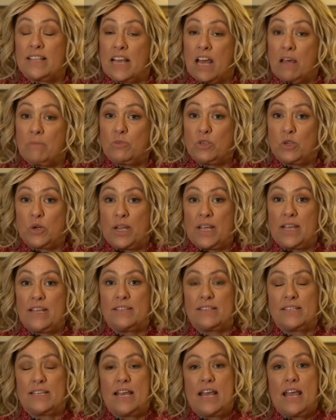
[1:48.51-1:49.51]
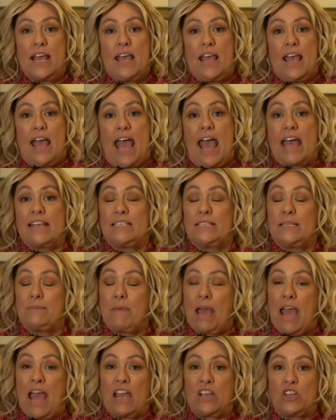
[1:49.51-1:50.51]
the Gum Trees, has
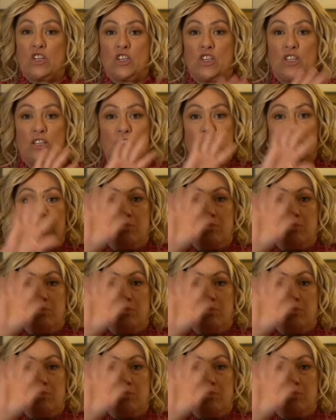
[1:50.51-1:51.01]
some actions.